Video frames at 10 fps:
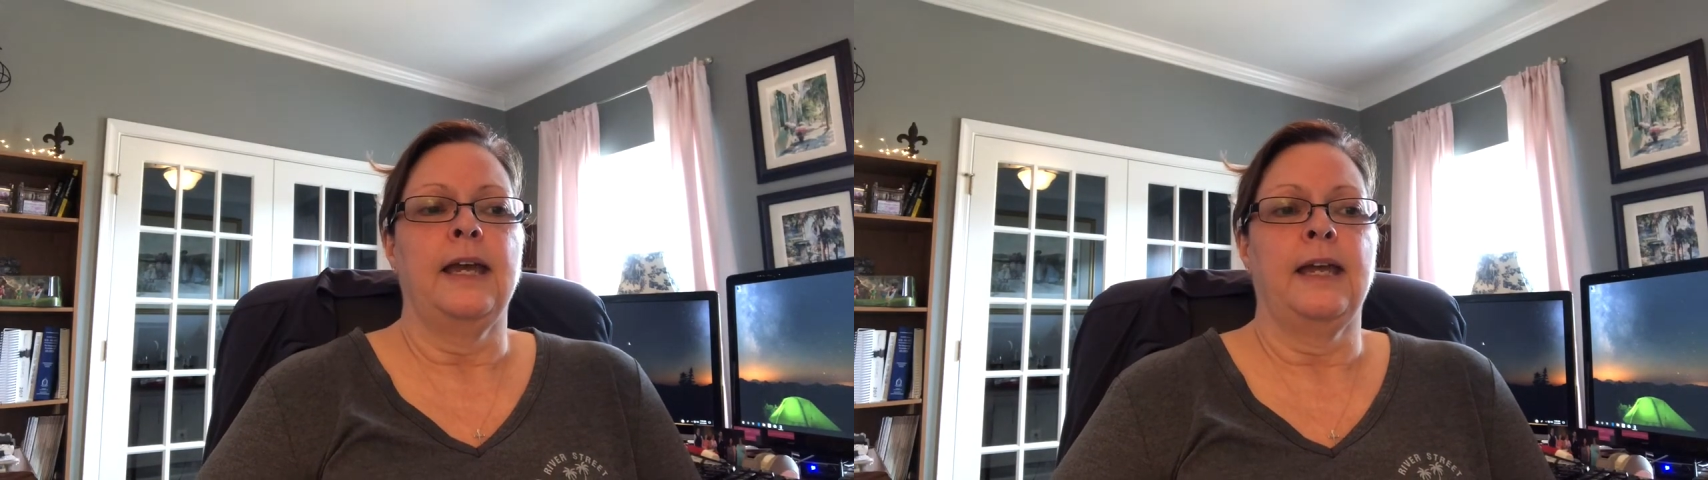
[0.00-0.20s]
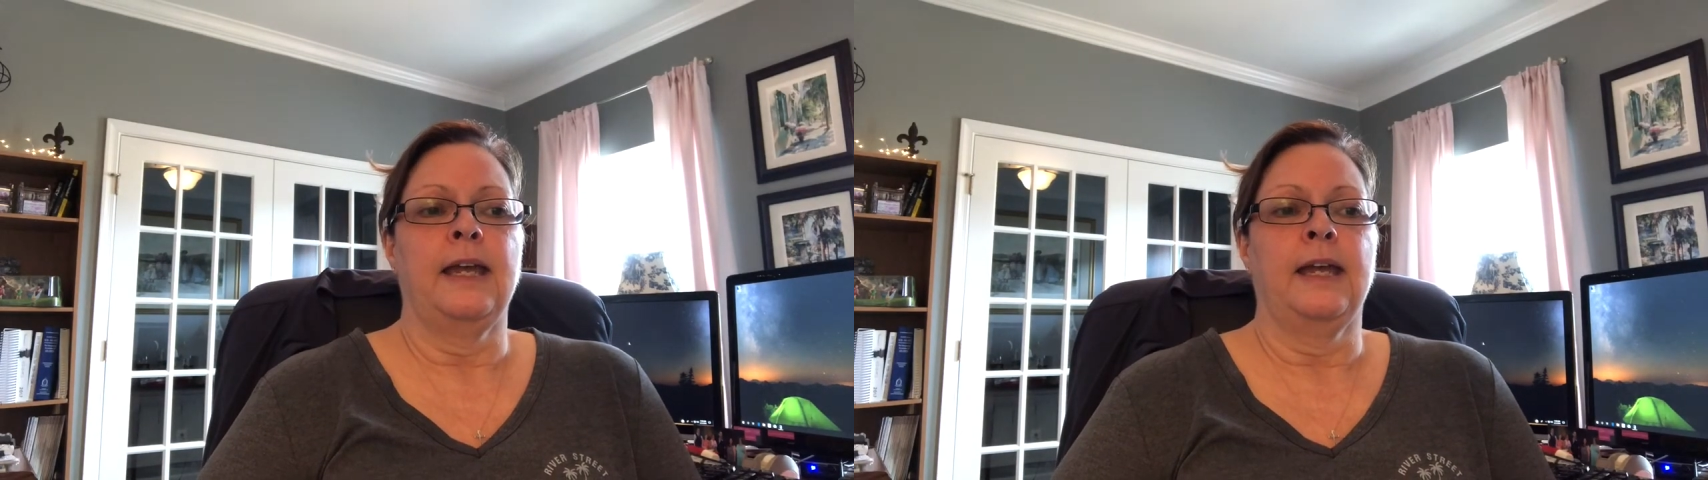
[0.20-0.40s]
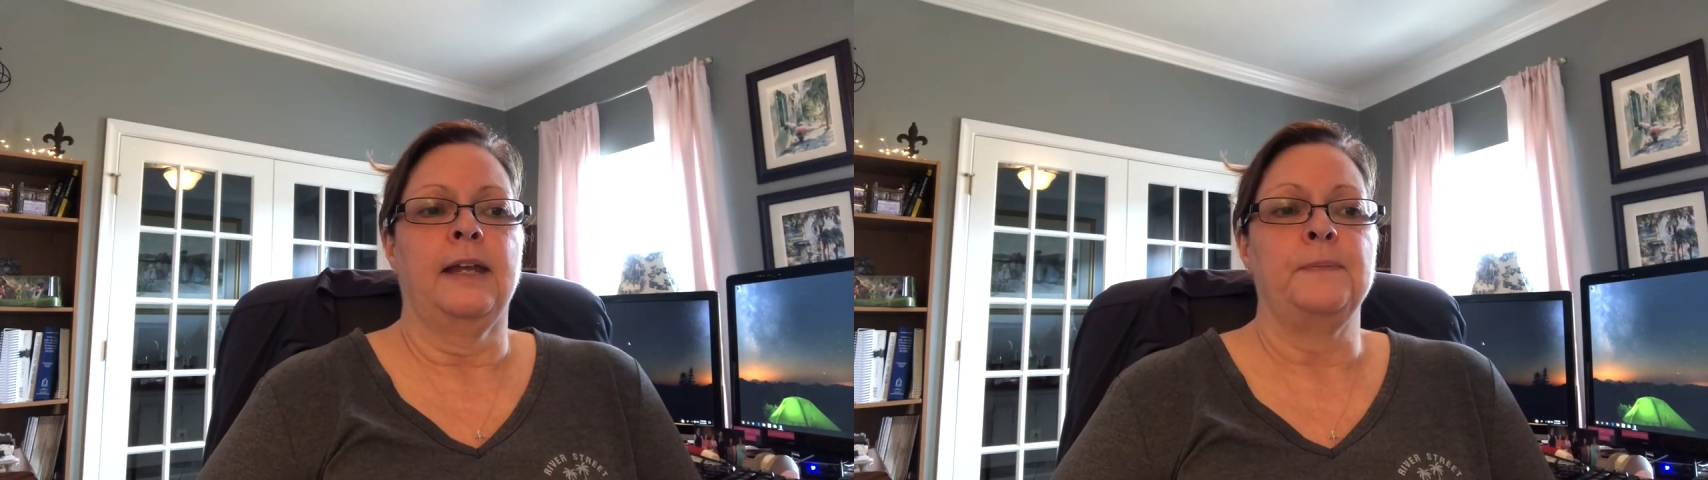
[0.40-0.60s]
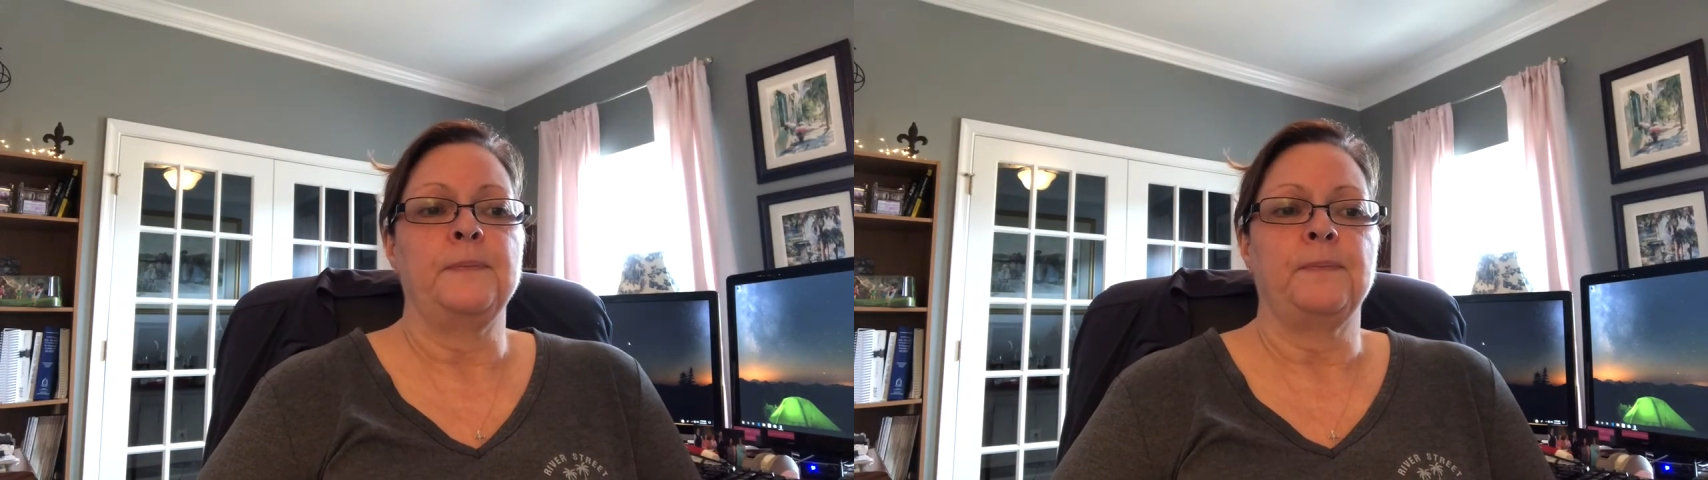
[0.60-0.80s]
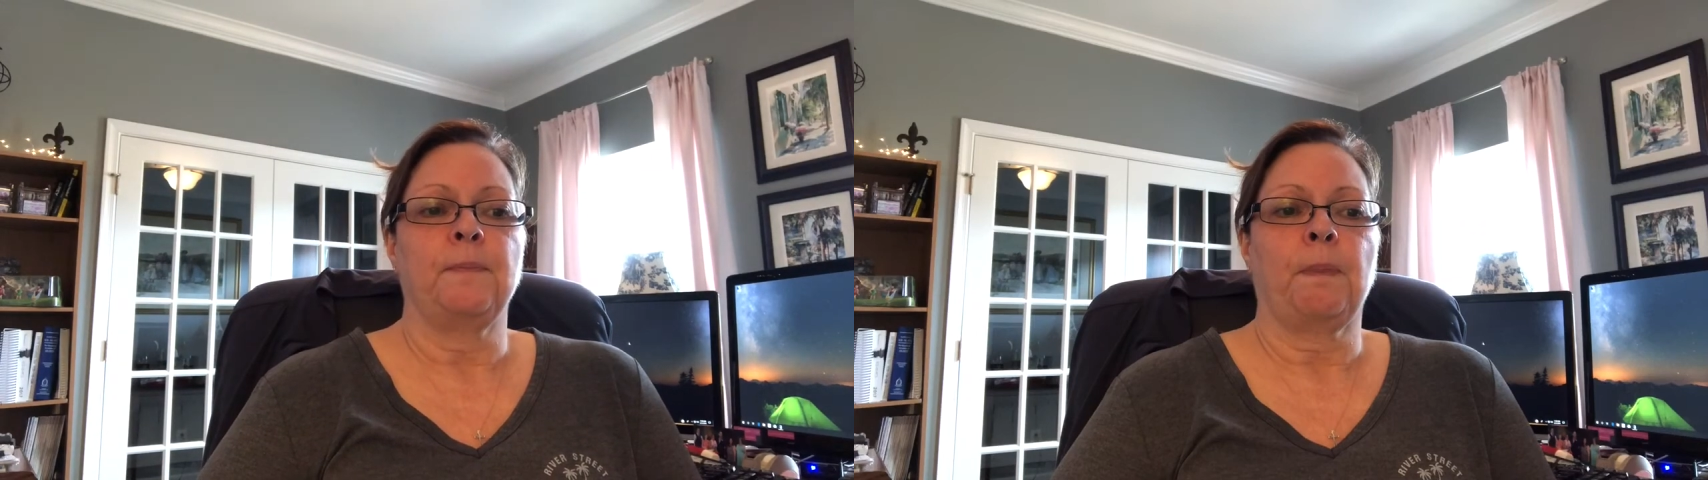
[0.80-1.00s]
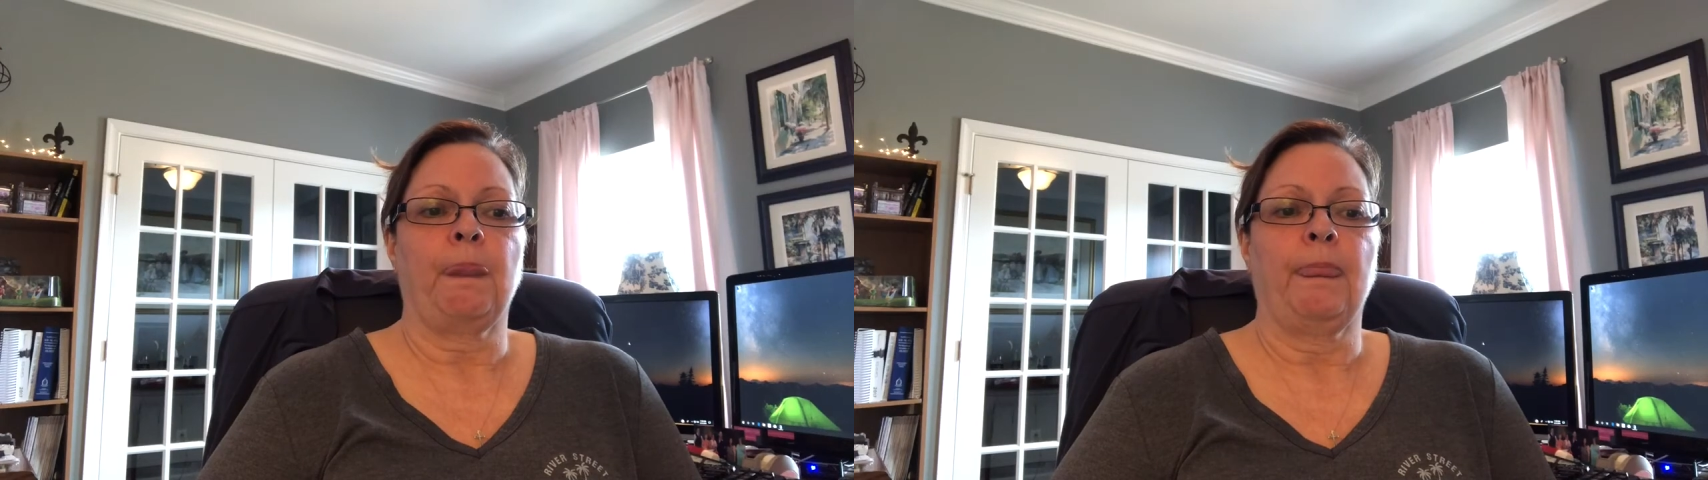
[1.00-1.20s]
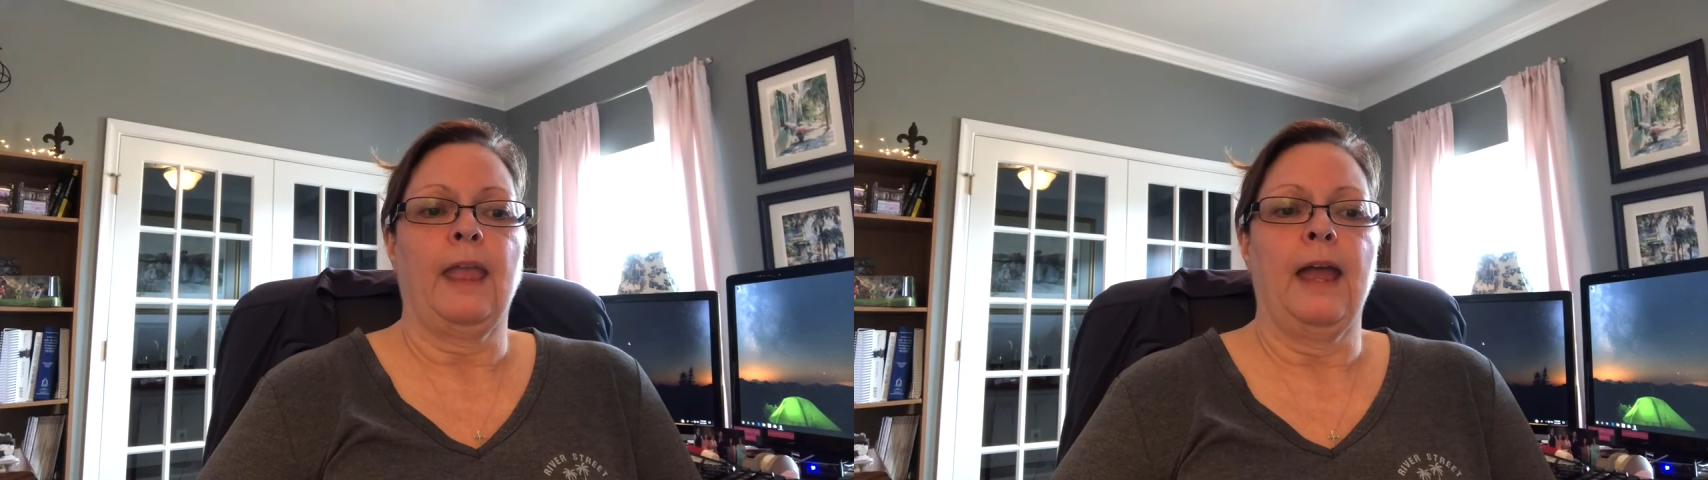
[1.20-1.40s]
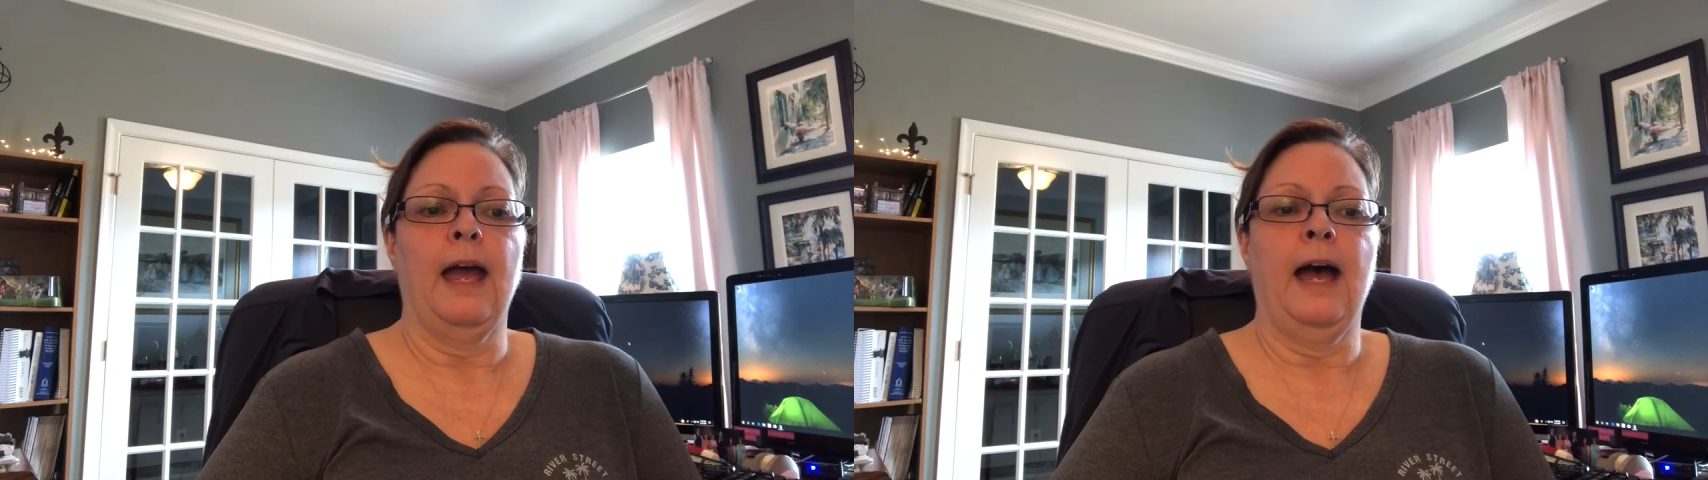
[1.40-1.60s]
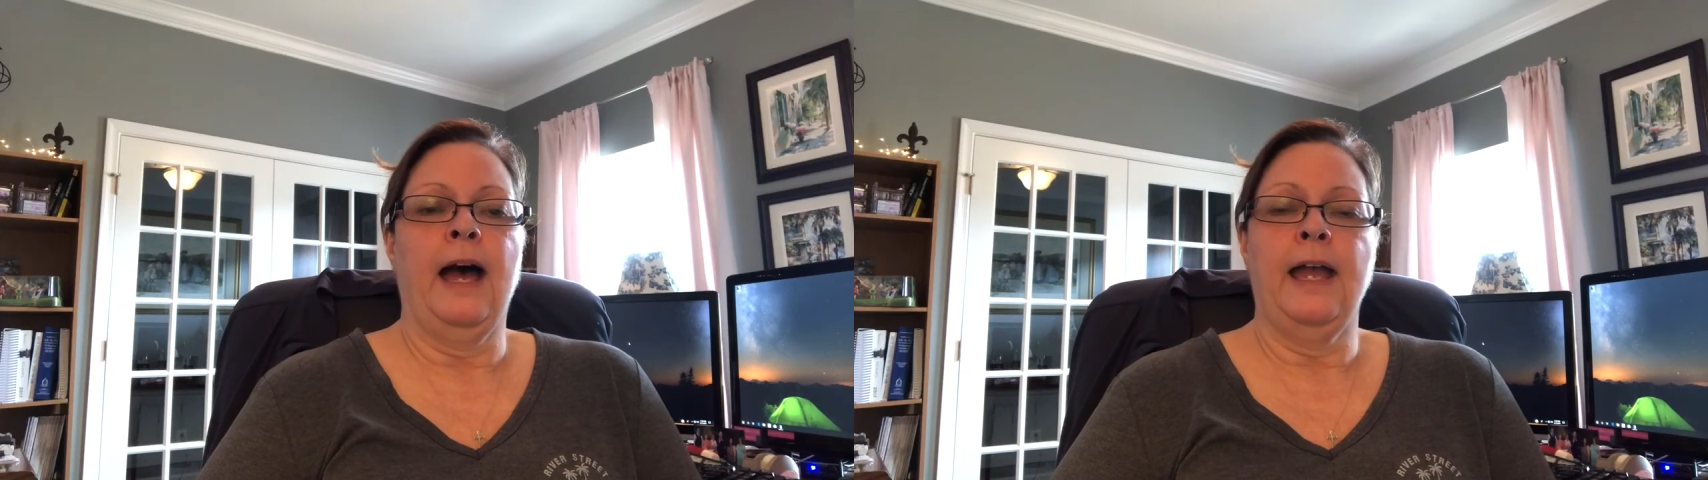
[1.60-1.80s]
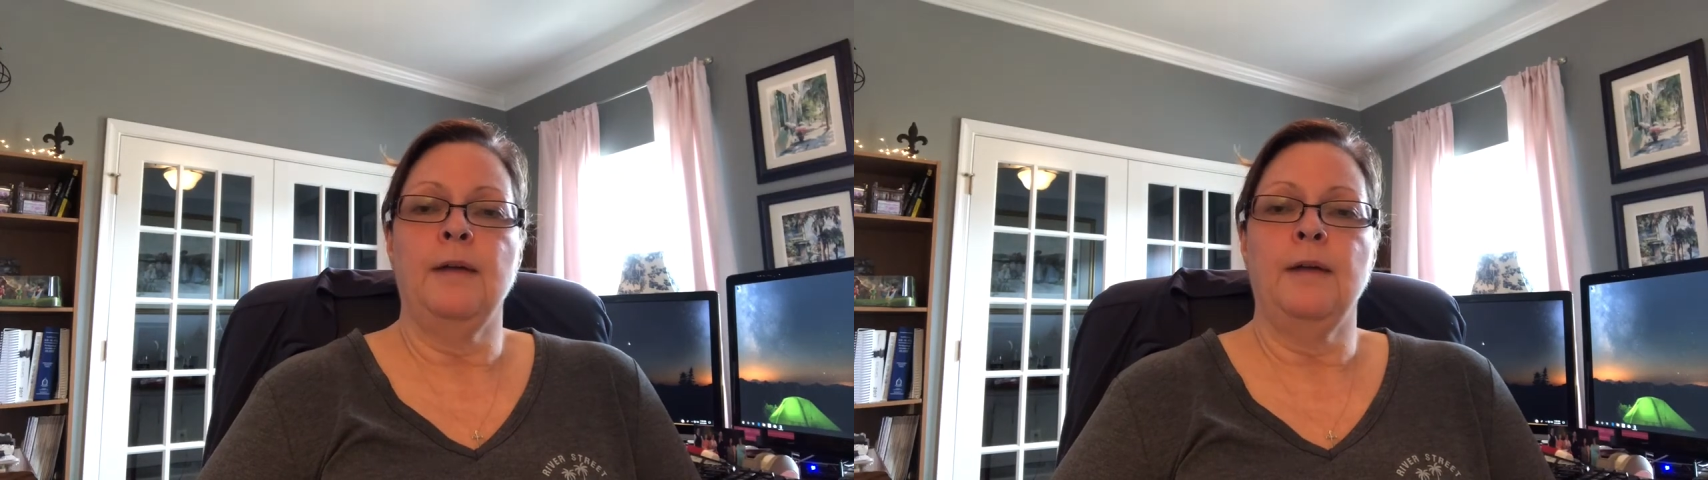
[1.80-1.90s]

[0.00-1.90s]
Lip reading: And I